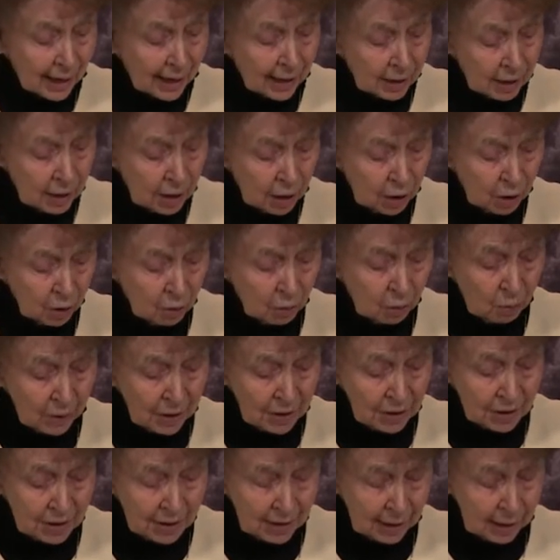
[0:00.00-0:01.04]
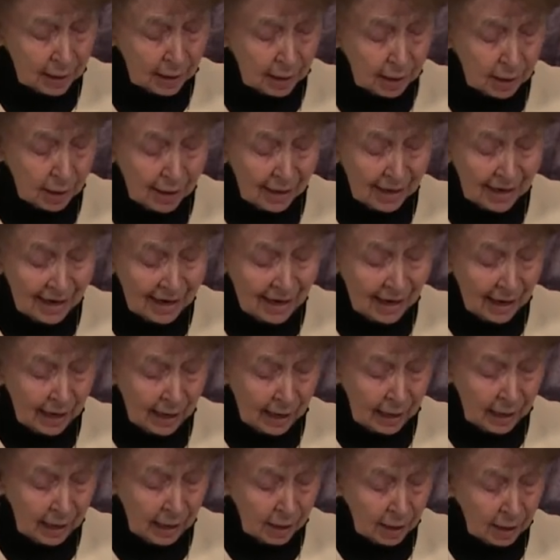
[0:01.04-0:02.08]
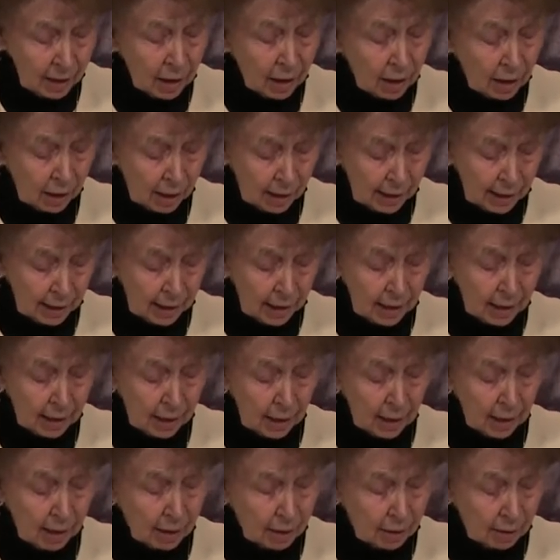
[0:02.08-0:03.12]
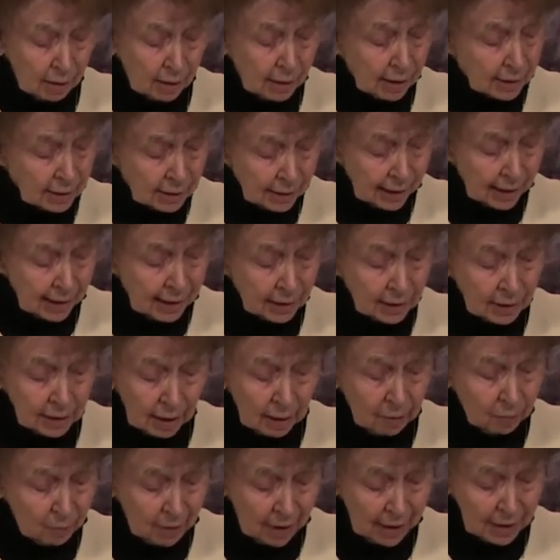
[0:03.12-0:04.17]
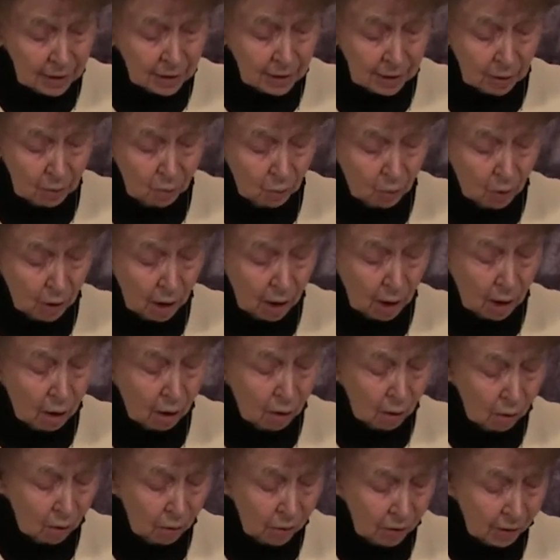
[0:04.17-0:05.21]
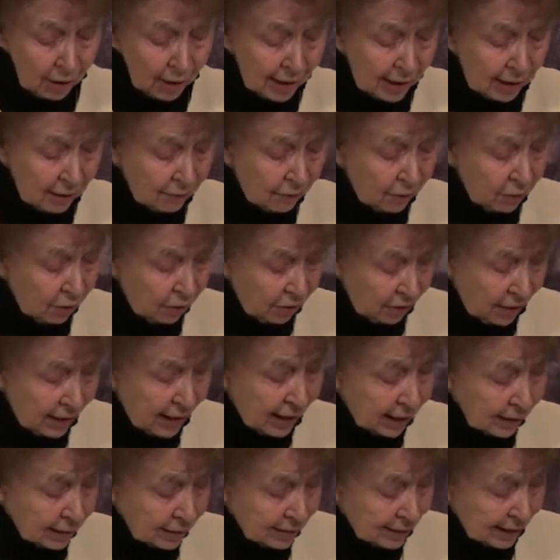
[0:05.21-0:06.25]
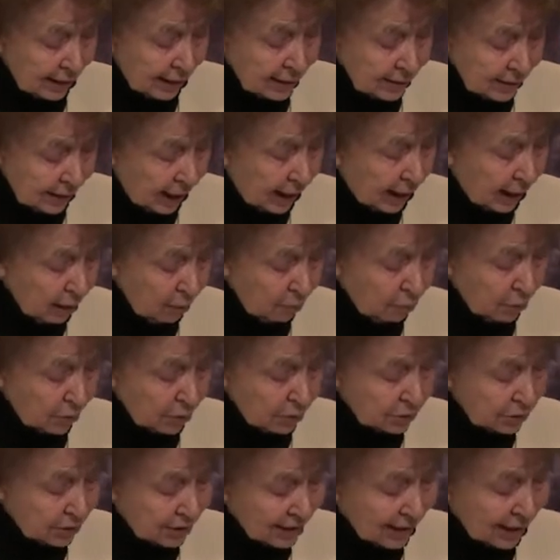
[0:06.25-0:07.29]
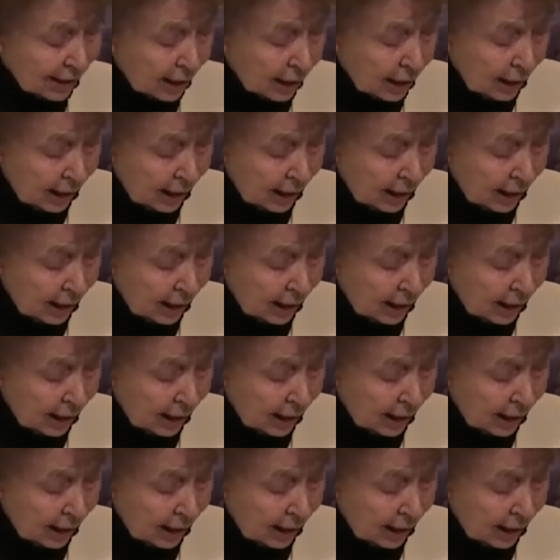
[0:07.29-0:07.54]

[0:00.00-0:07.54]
And here we see, and he, this is amazing what all the evil things that happens.